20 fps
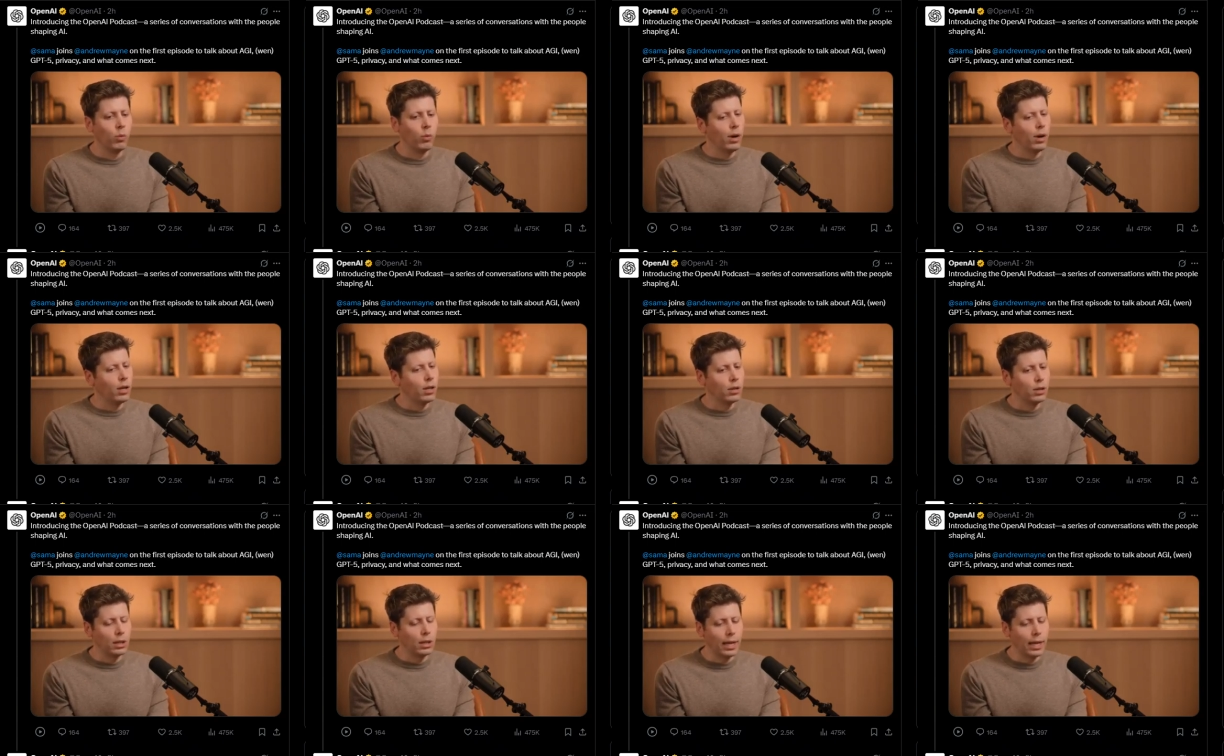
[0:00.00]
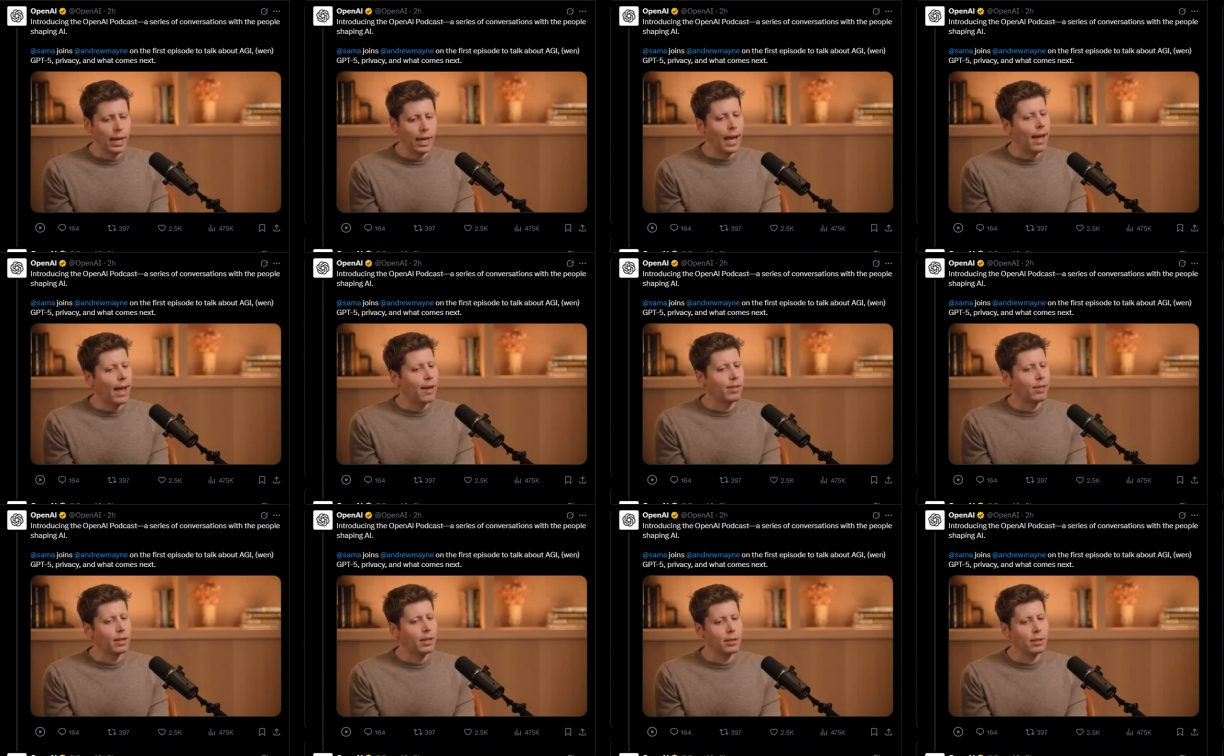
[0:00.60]
where you could like
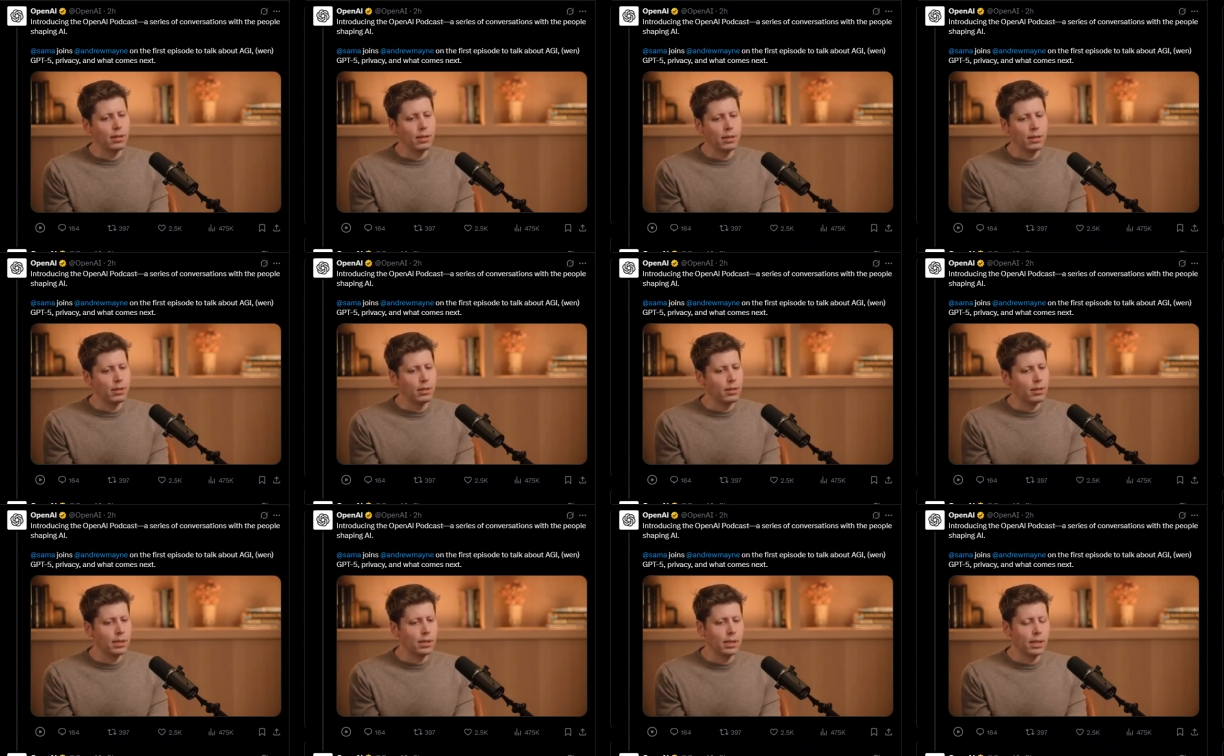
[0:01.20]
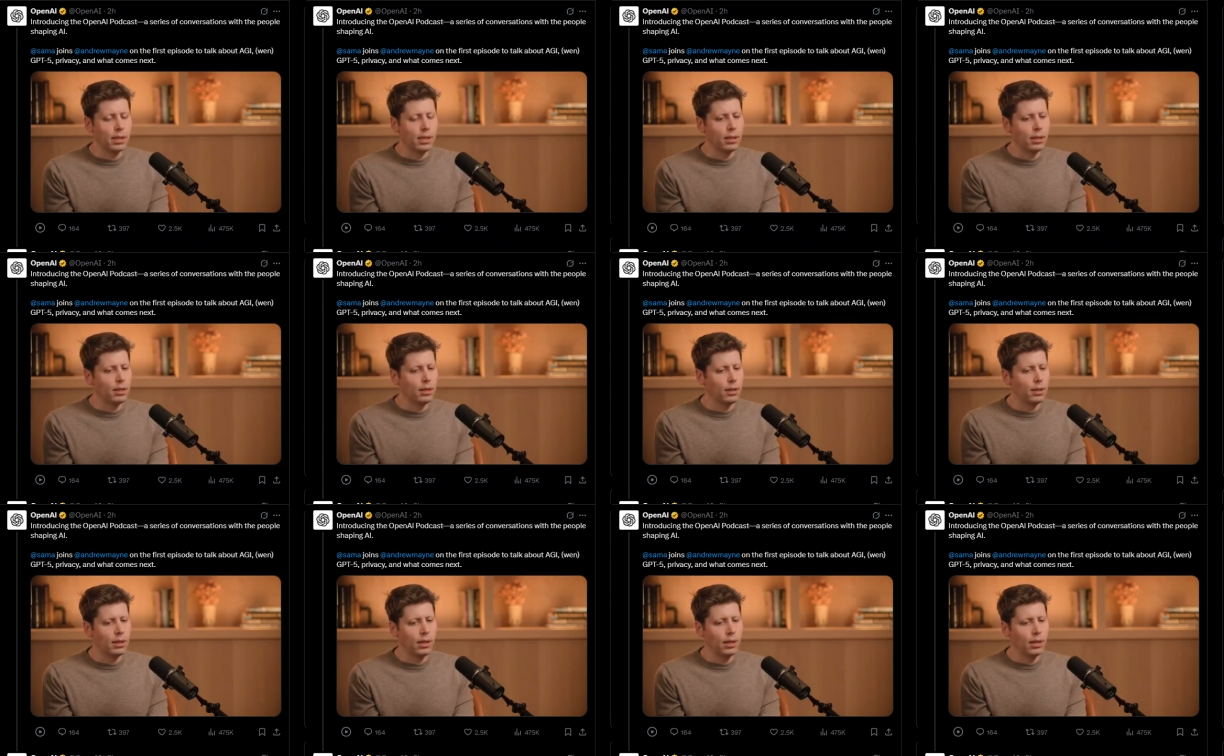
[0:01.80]
have it sit